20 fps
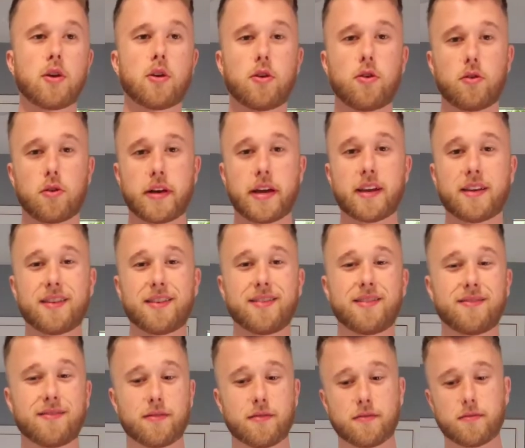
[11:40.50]
You'll
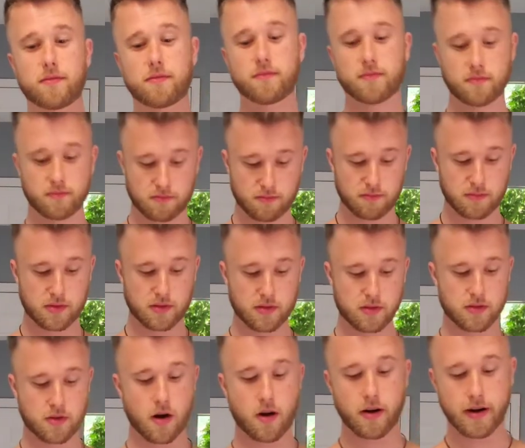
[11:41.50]

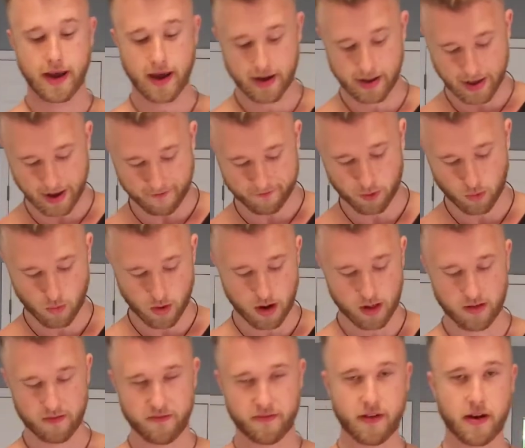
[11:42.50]
start getting after a
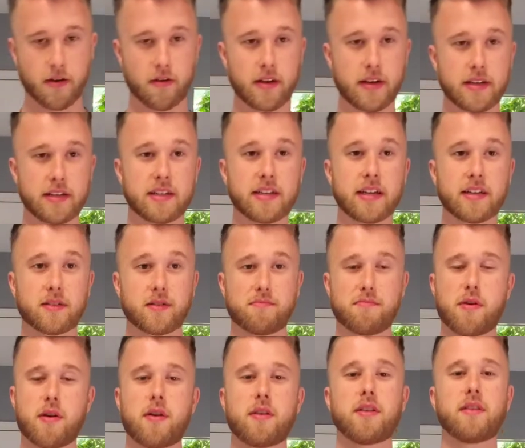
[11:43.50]
while a very intense
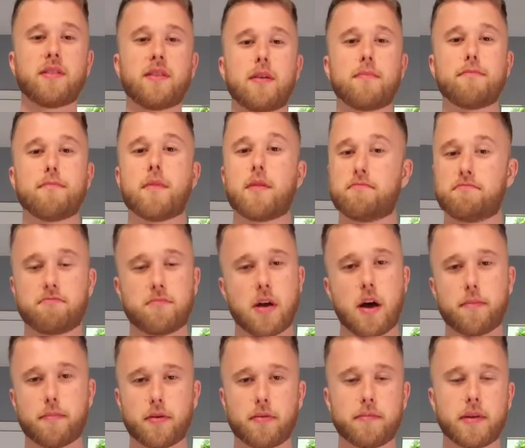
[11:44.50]
burn in the
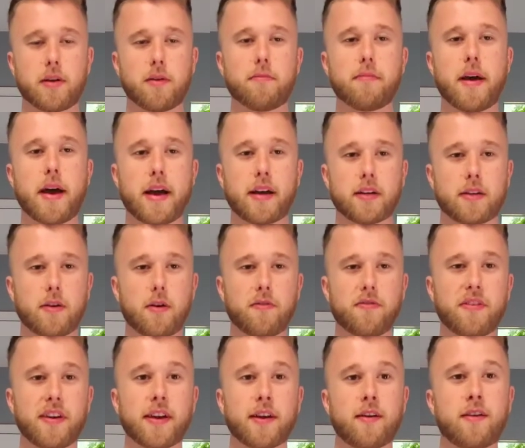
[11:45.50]
upper middle back, no
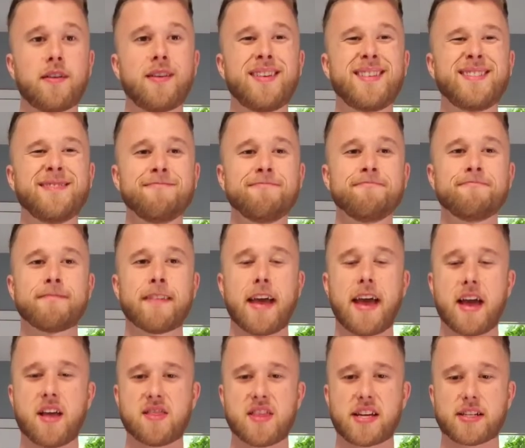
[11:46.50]
figure.
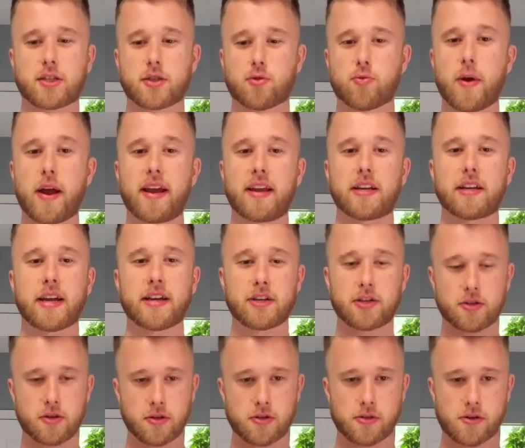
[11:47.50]
And that's great, kind
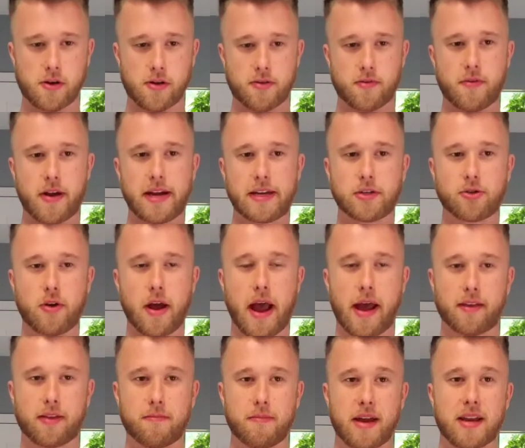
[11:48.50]
of shows you're on the right
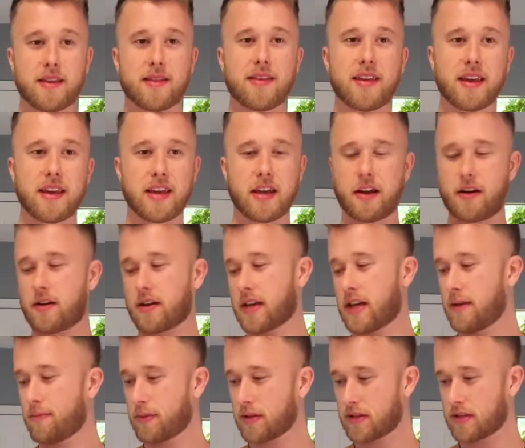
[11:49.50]
track. The main thing here,
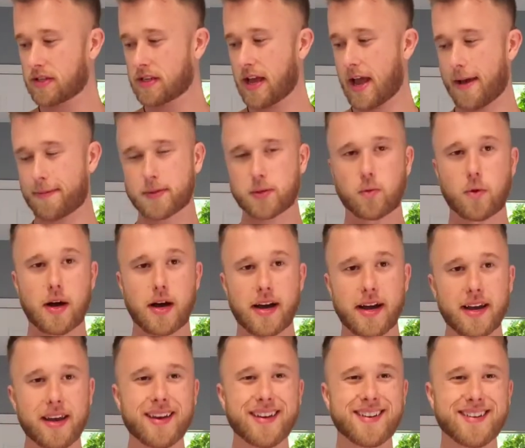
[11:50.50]
keeping the scaps
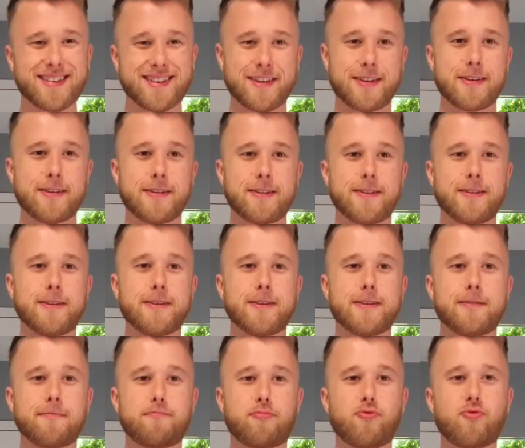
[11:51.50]
wide,
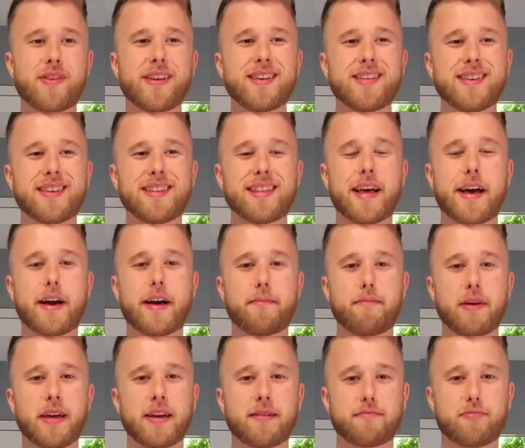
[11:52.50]
breathing
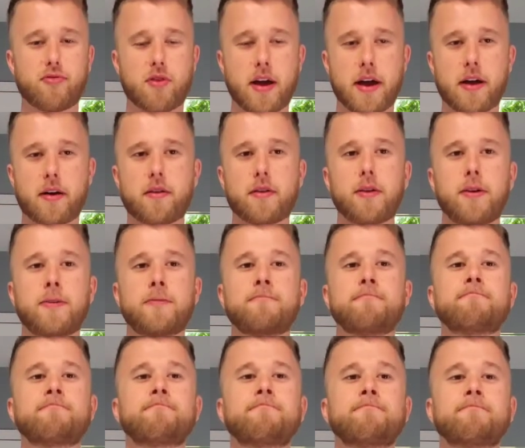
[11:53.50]
loud, big and proud,
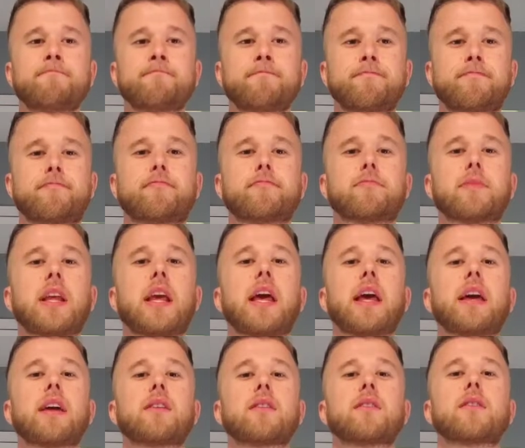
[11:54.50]

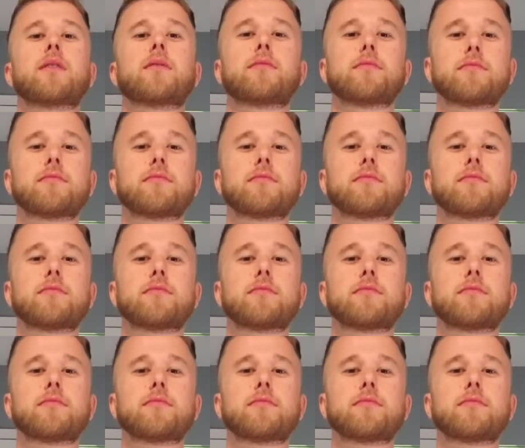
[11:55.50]
and